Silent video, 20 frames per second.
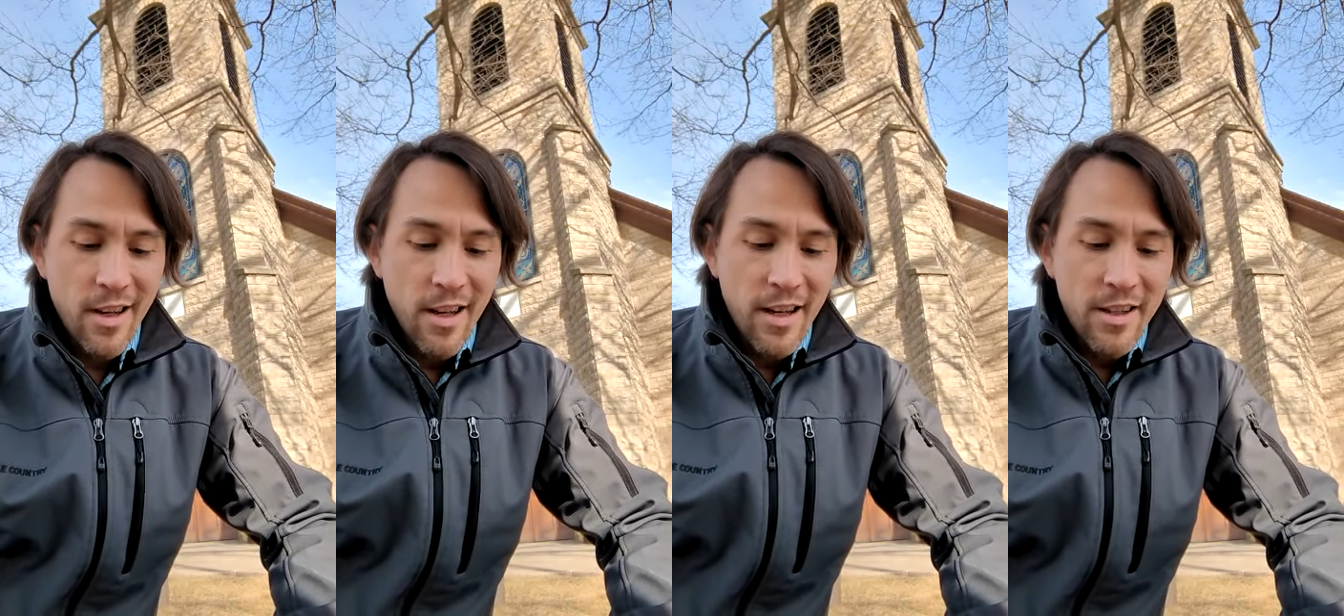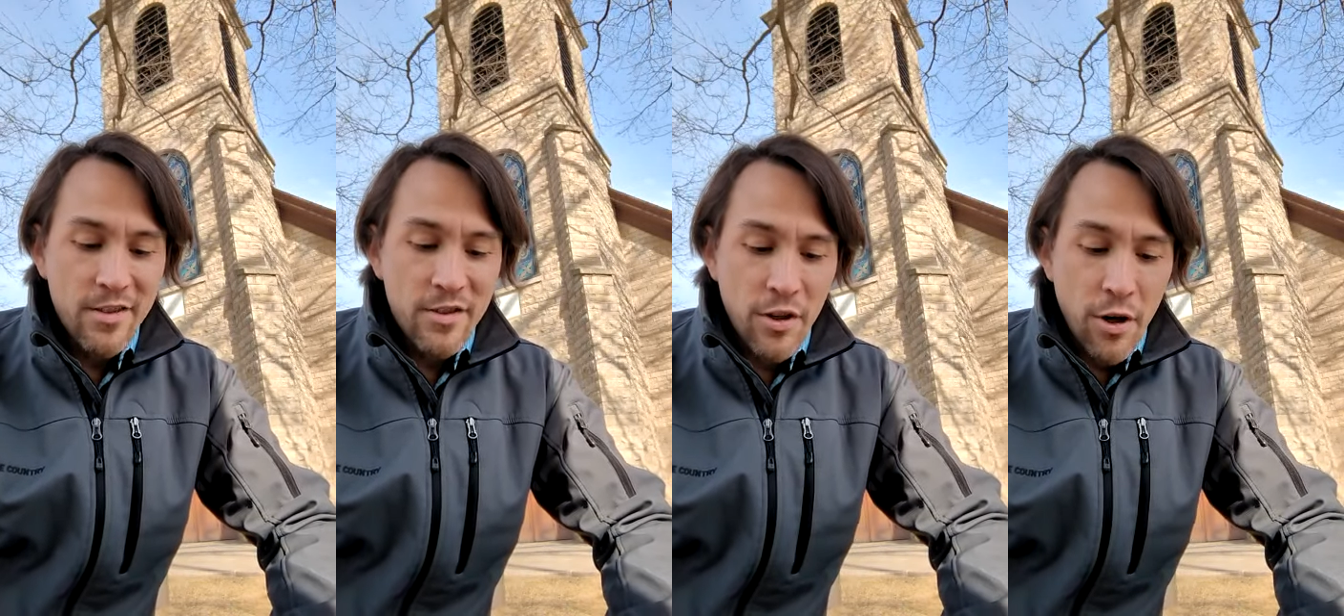
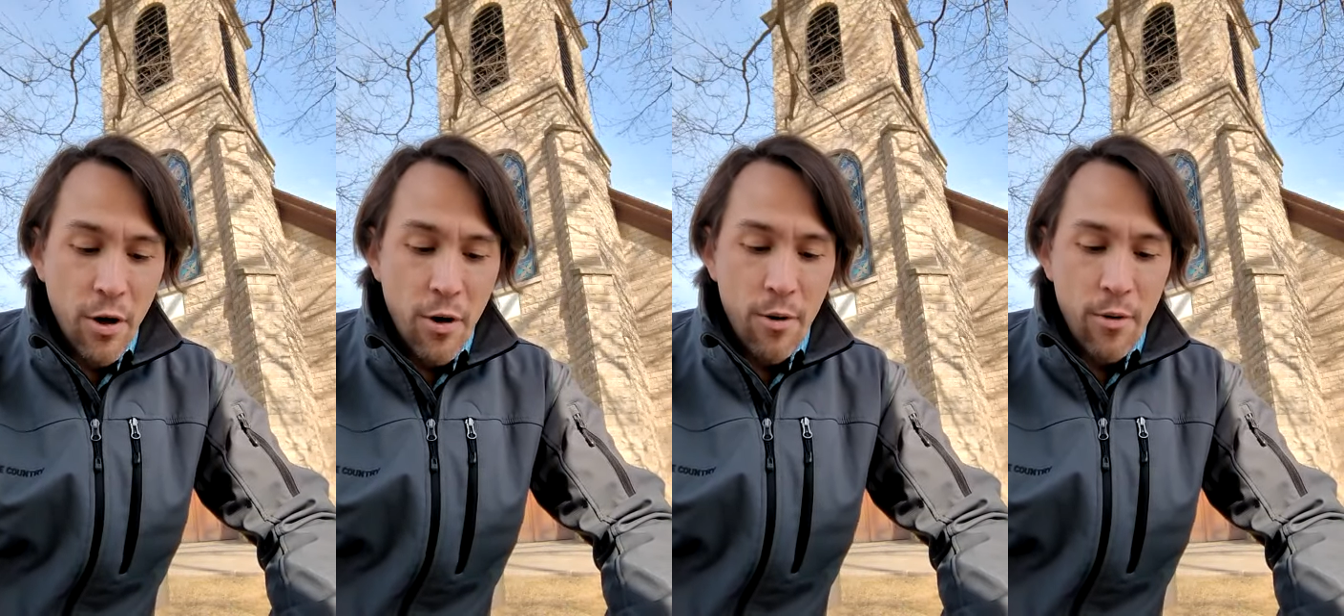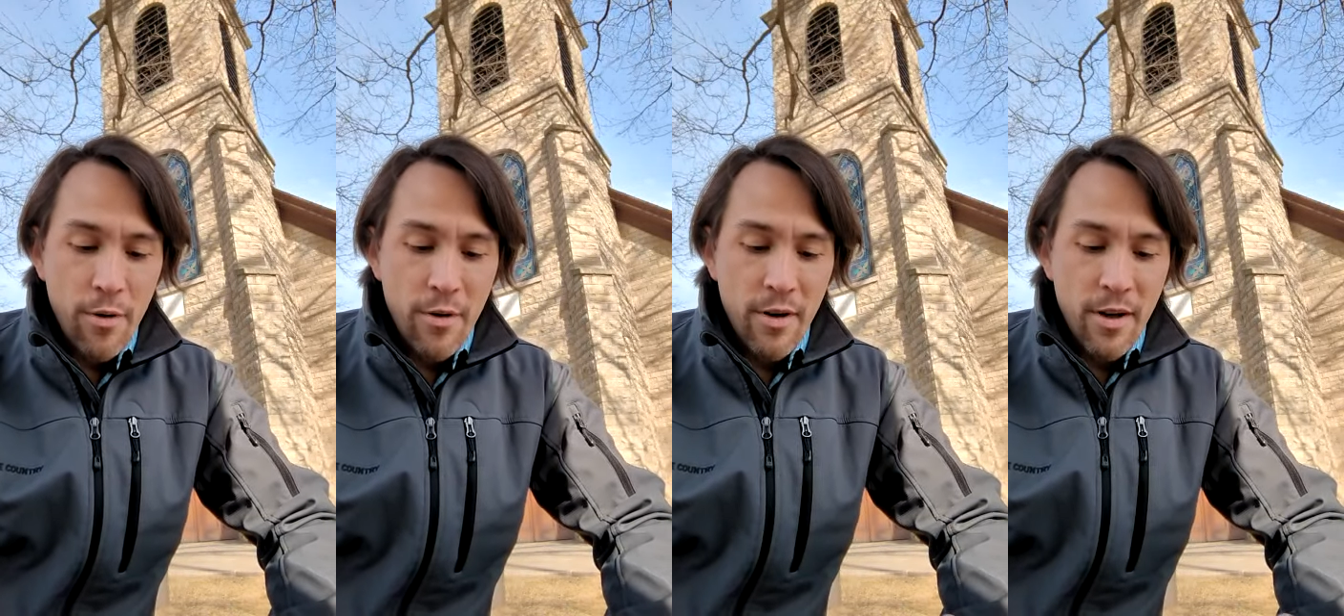And
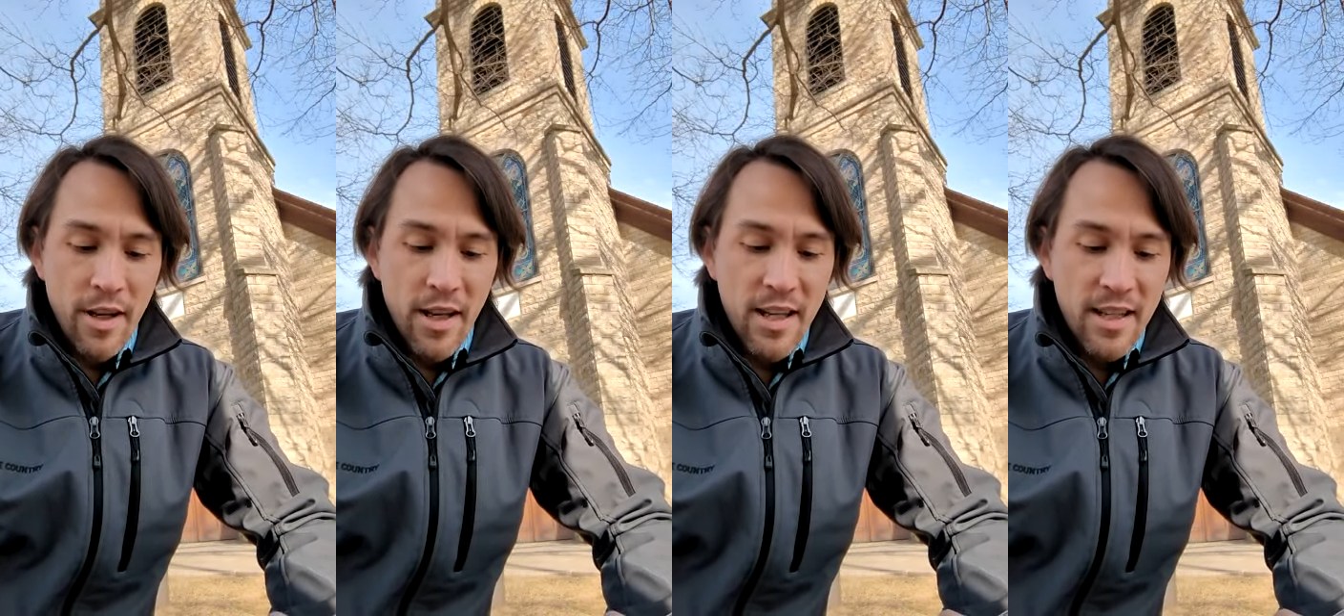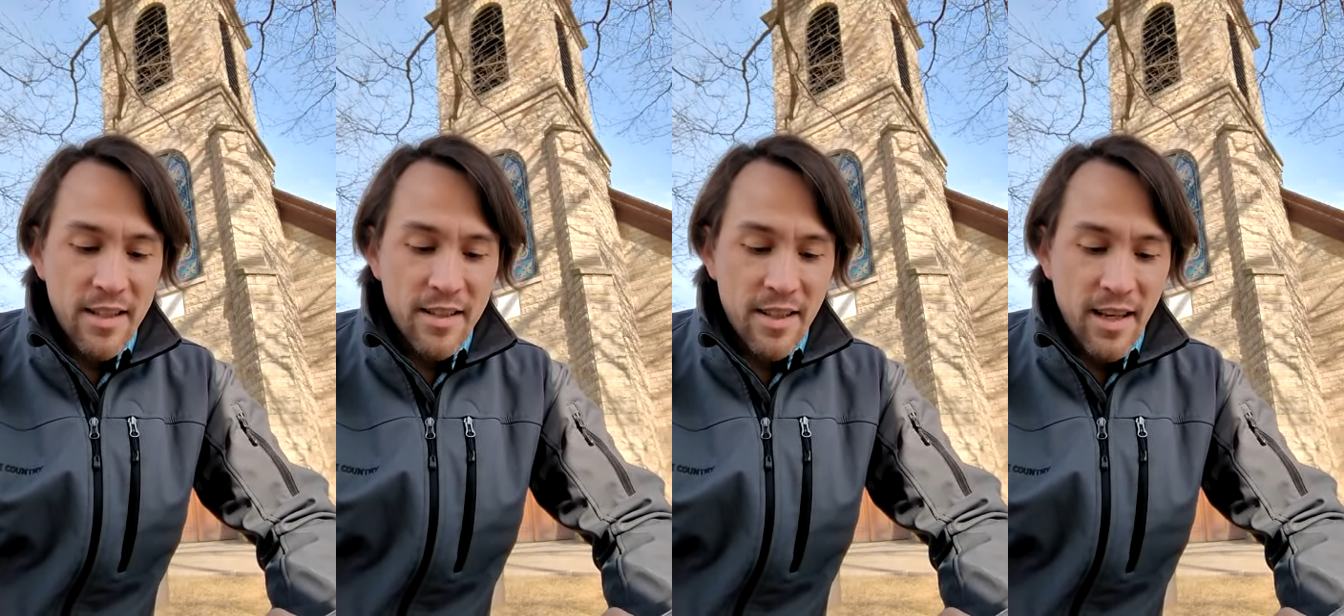so
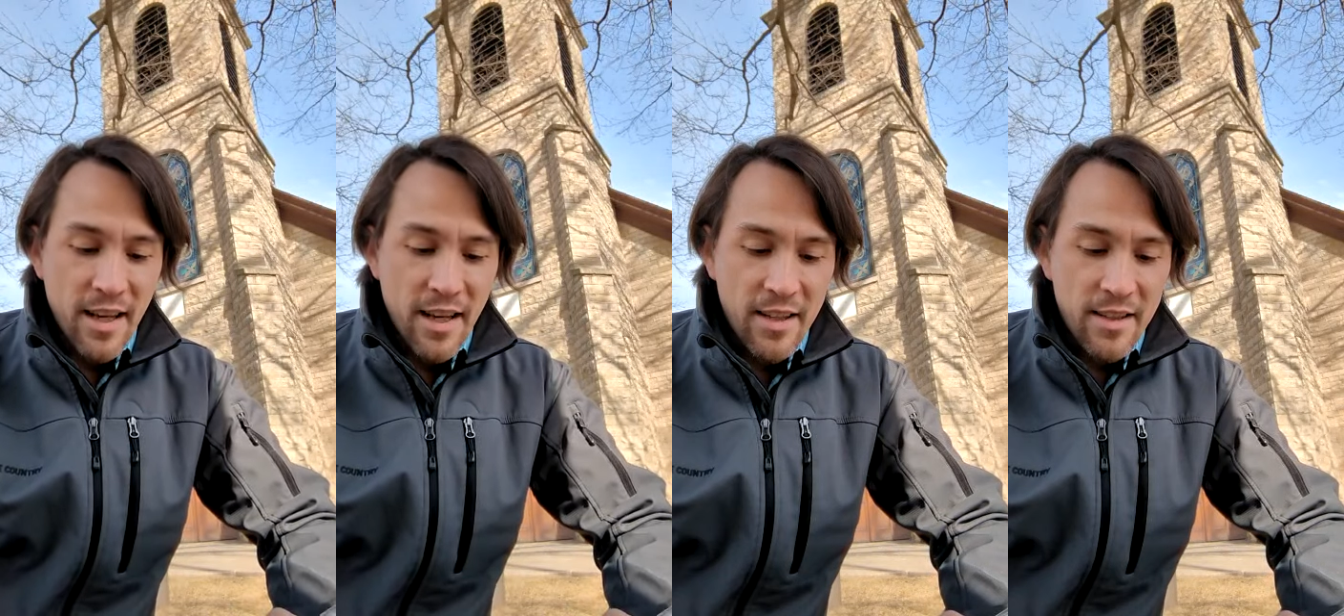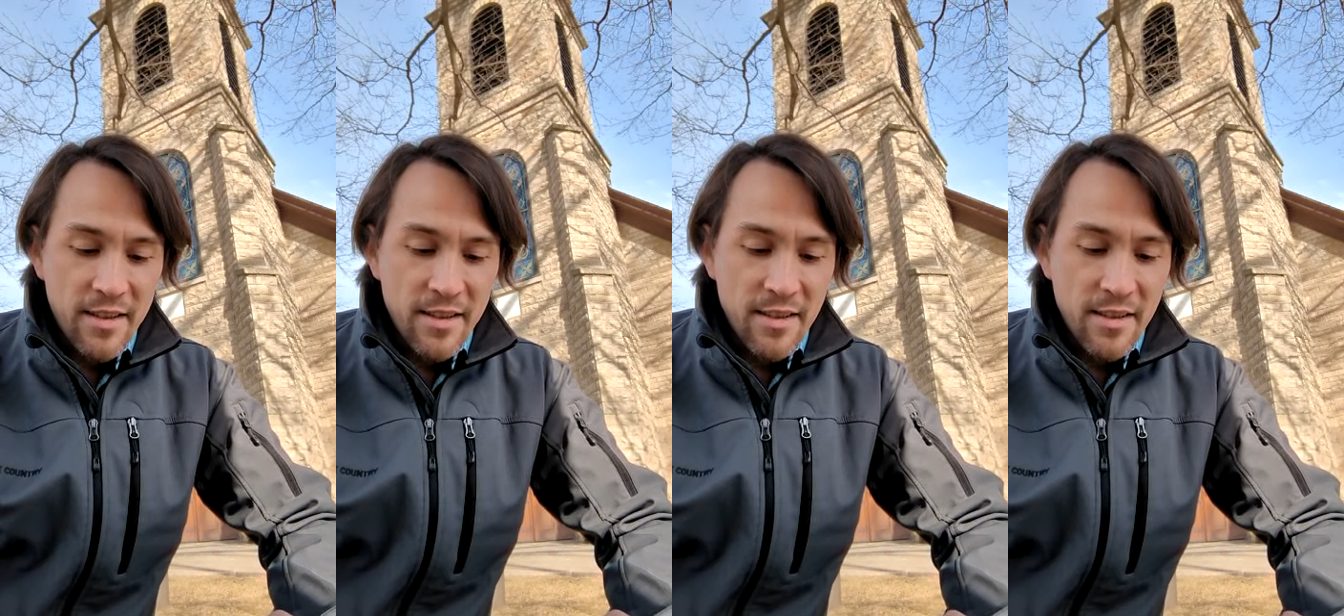he
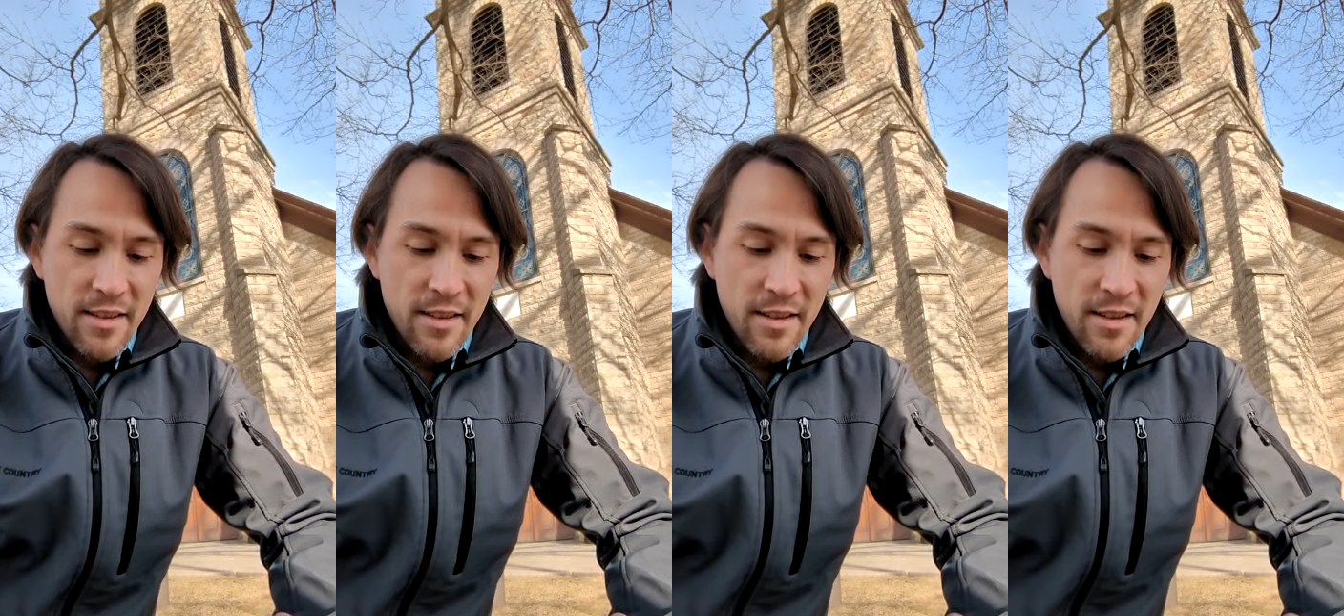says,